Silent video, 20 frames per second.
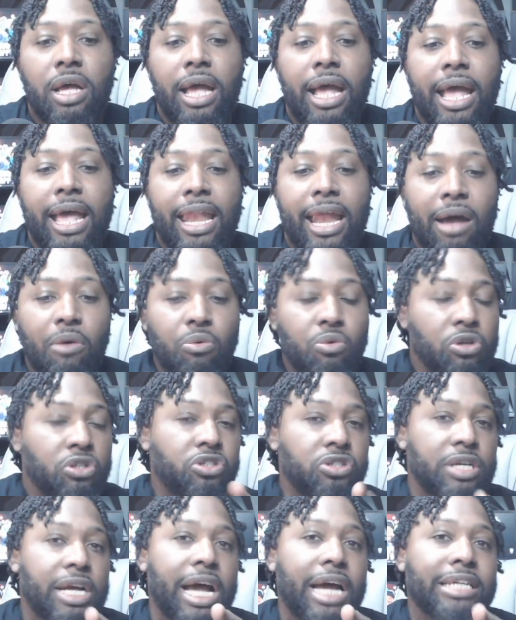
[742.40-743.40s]
And I want
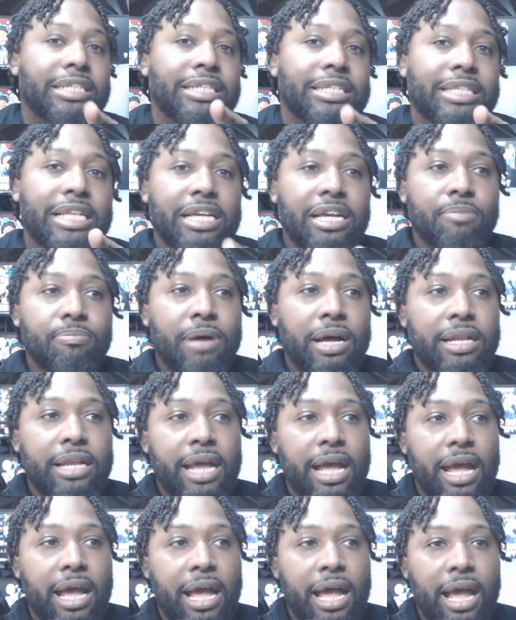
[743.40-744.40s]
you guys to think about
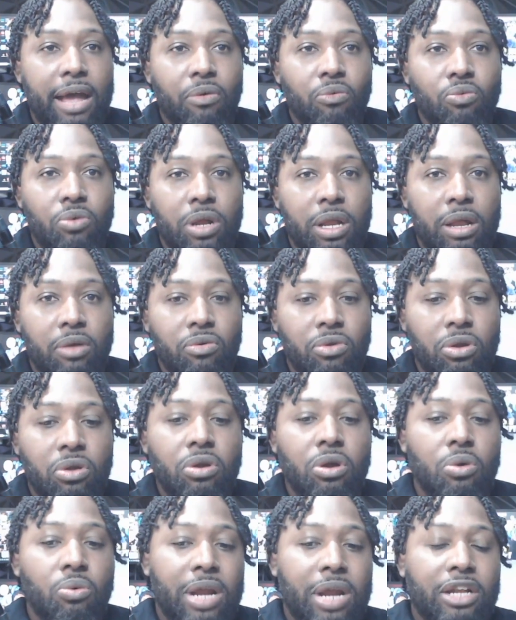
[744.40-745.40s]
that. You
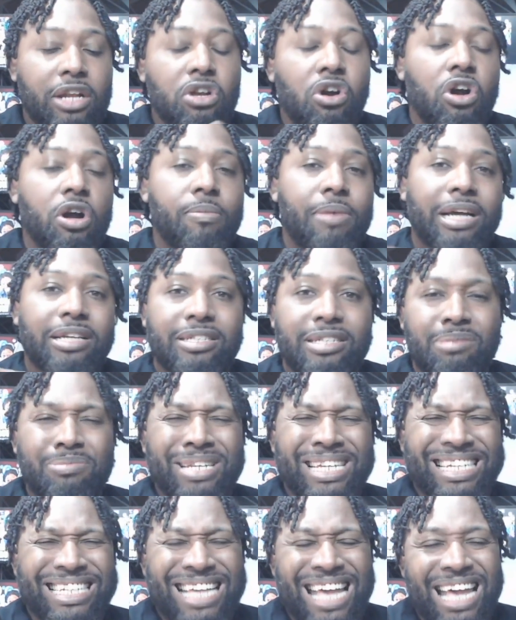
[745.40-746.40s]
know, when I talk about some of
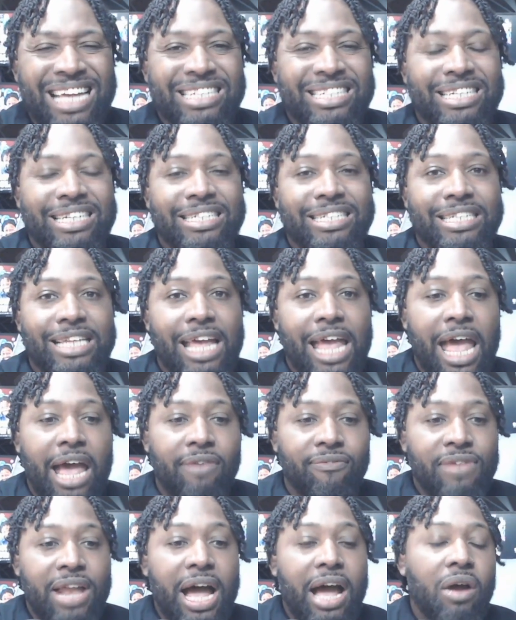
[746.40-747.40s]
these assets that
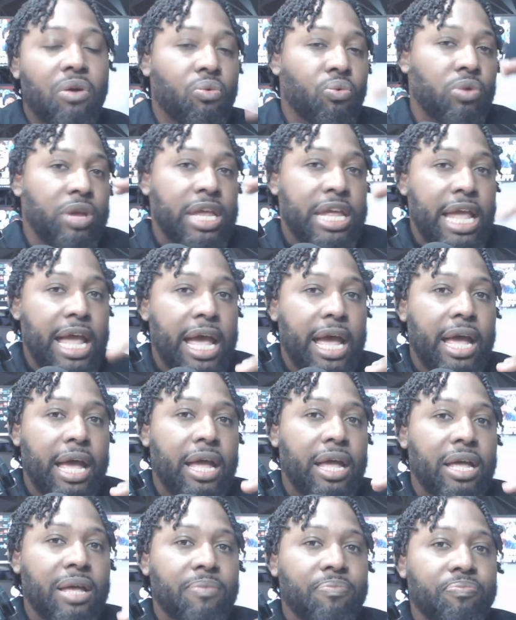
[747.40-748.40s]
have not yet
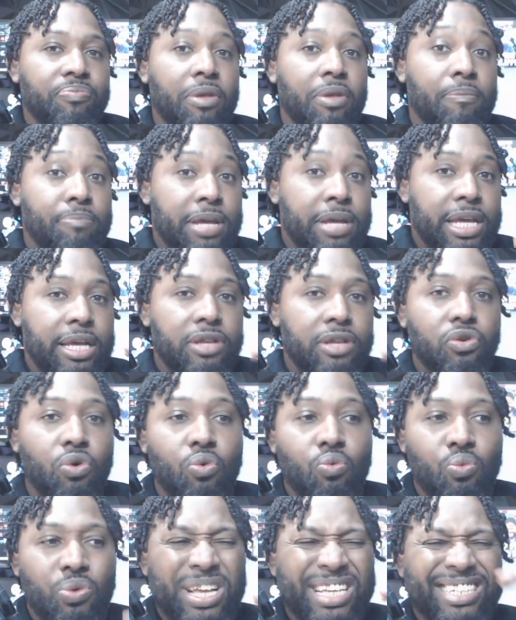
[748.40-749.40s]
peaked
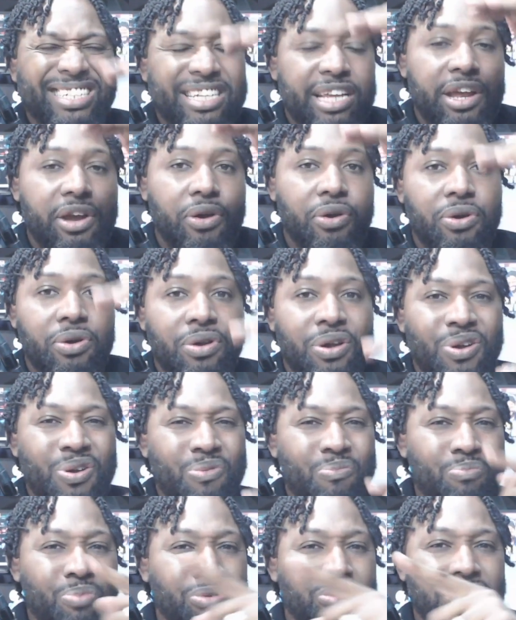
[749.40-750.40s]
or reached their
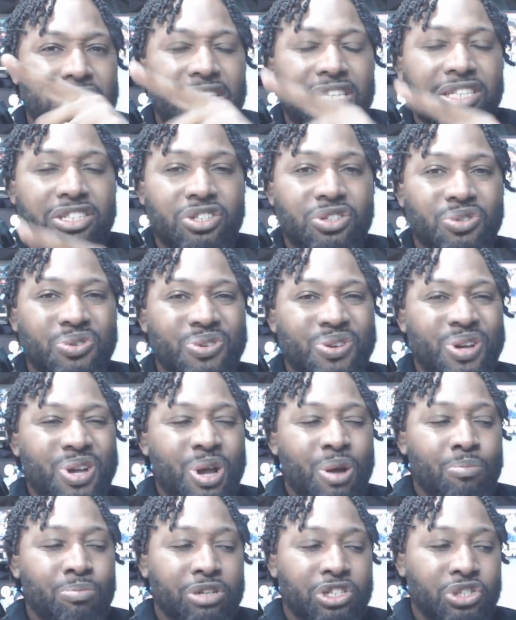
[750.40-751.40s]
potential,
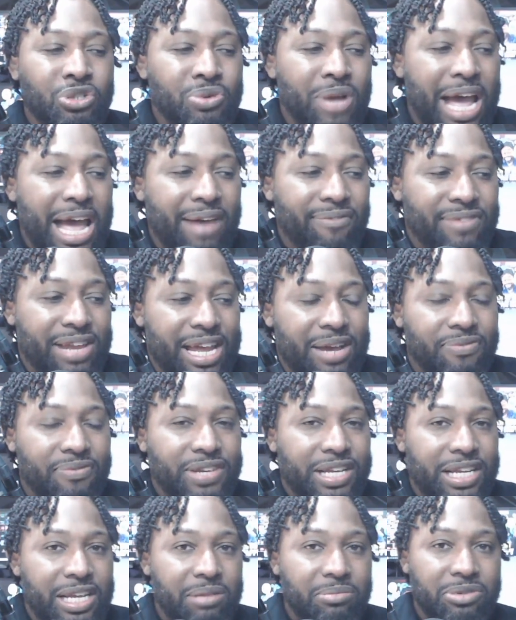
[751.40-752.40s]
but you have dev
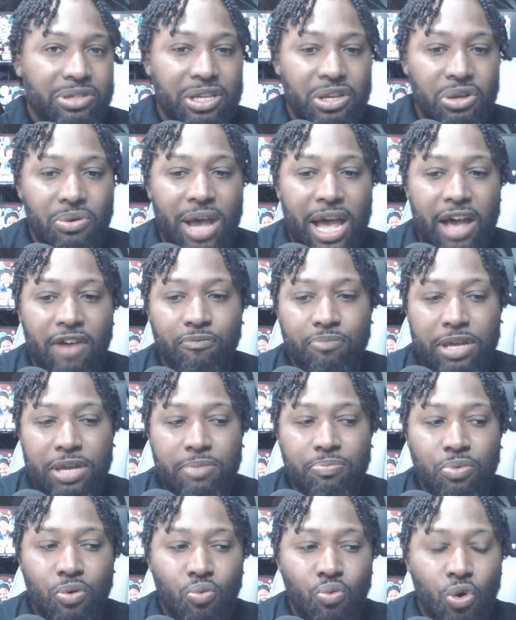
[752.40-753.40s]
teams and you have
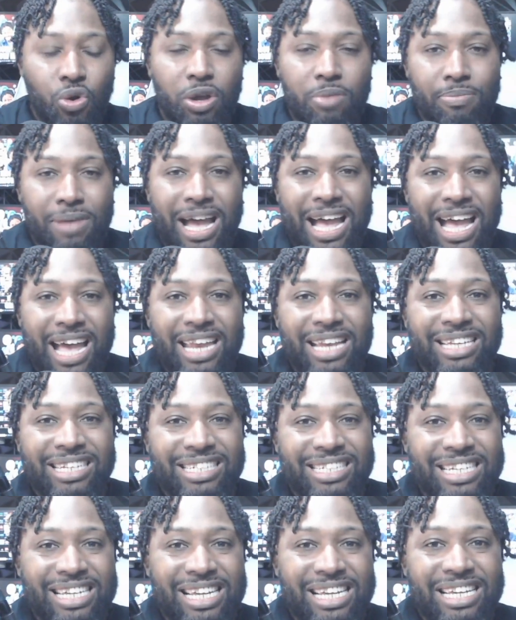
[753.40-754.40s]
people working behind the
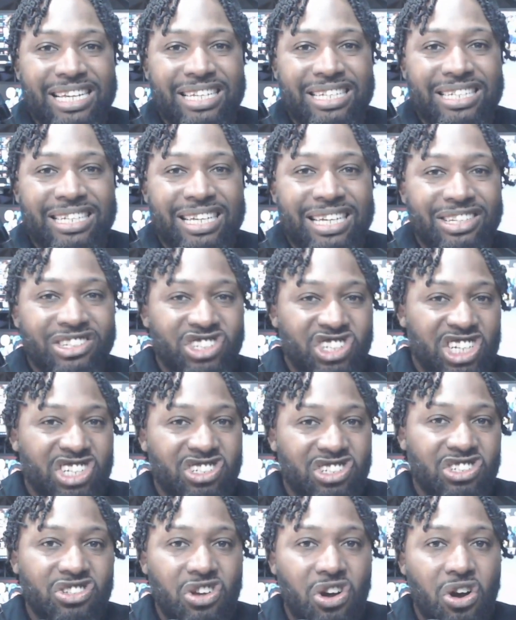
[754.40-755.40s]
scenes
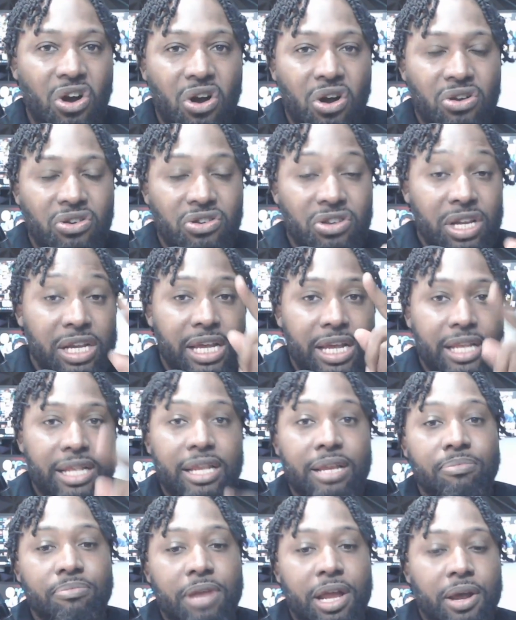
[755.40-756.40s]
just as hard to get
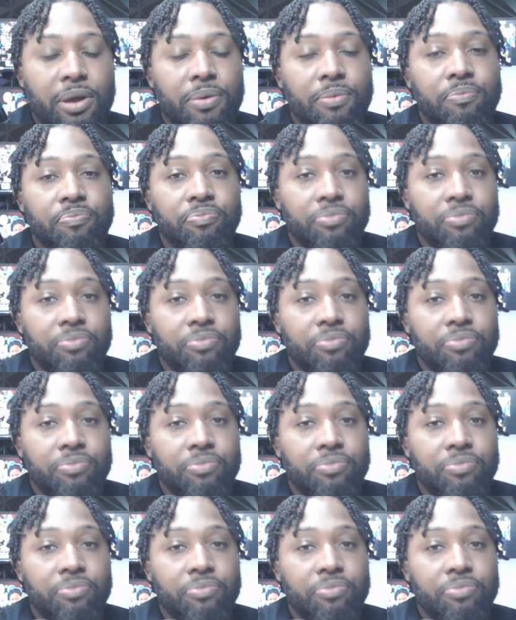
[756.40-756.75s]
them there.